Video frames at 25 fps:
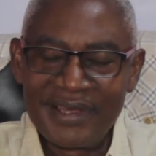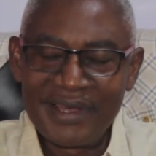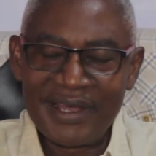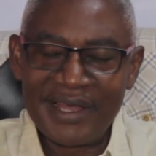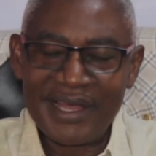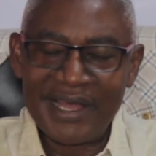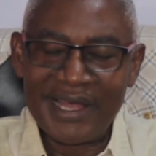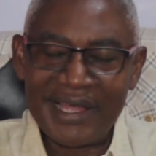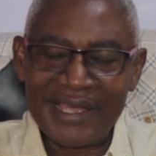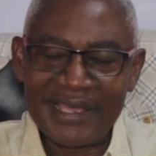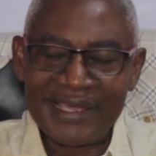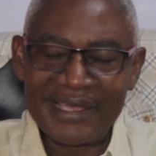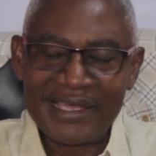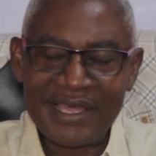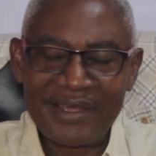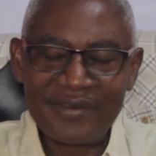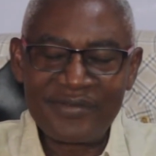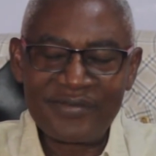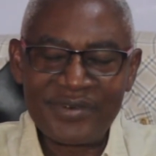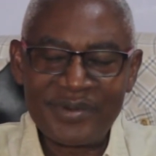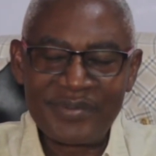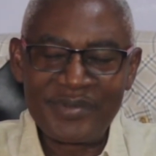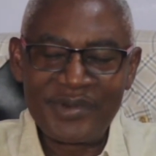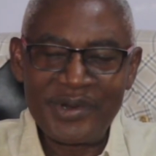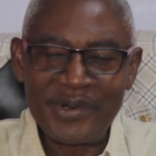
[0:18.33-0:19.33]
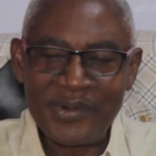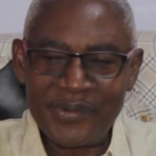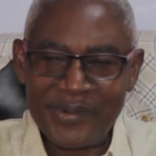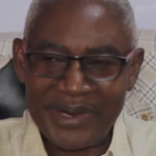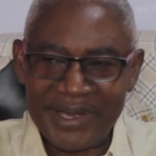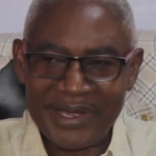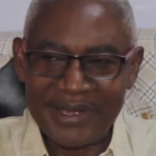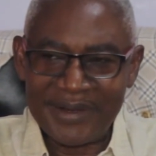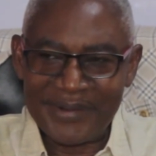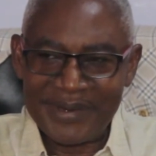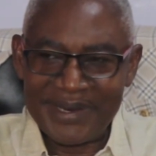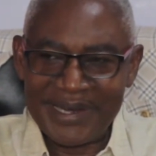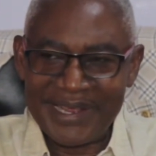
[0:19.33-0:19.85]
I came from
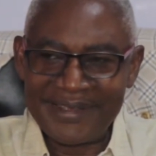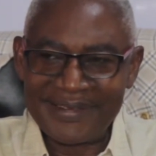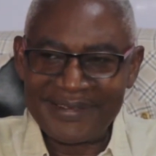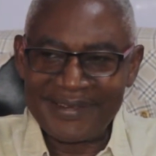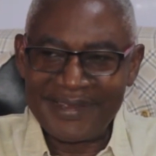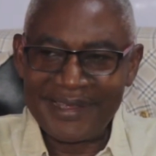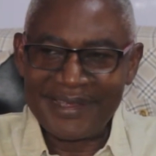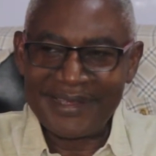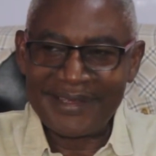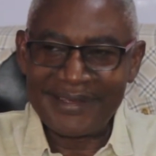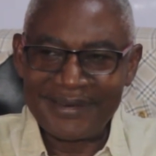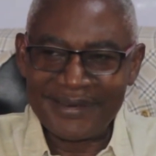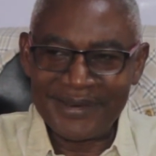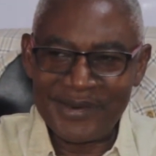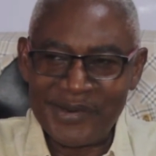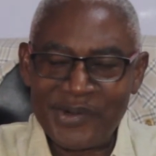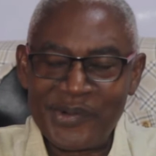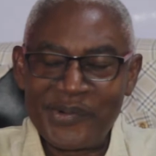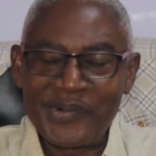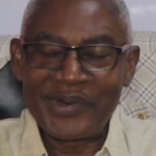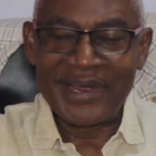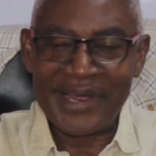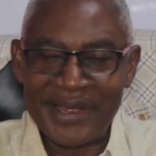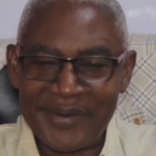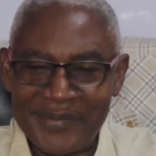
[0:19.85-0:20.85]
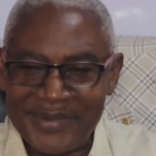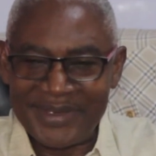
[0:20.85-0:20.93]
nowhere. When I say nowhere,